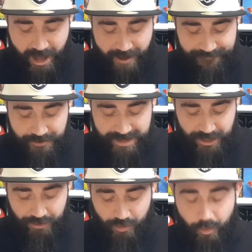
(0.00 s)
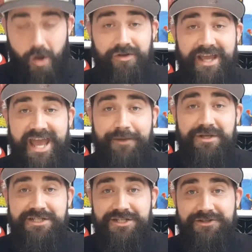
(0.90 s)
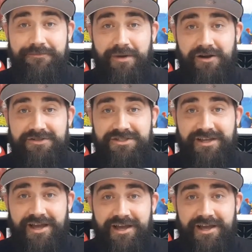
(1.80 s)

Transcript: I've only got the one game, which is an unboxed